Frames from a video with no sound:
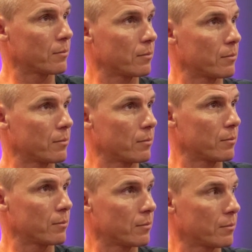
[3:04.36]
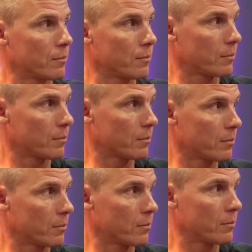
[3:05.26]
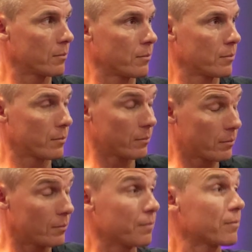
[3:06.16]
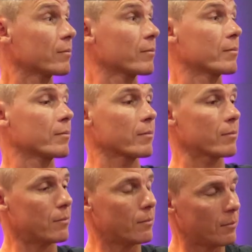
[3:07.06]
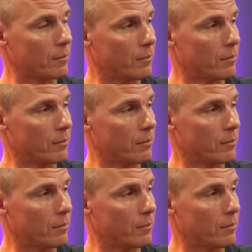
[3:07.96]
The person shown says nothing.